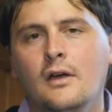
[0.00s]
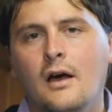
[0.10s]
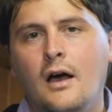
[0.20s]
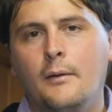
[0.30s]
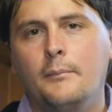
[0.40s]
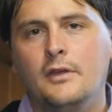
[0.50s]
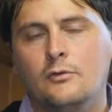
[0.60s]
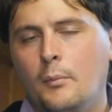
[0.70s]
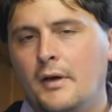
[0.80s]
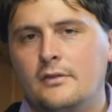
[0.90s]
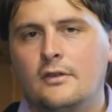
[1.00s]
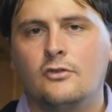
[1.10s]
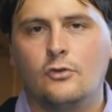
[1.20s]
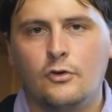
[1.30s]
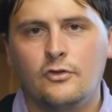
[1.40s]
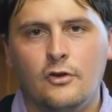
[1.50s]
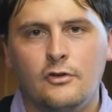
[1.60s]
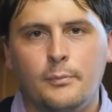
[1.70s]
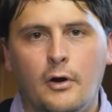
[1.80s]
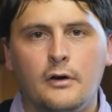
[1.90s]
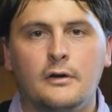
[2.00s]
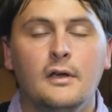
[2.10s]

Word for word: um, is what makes this story so inspiring.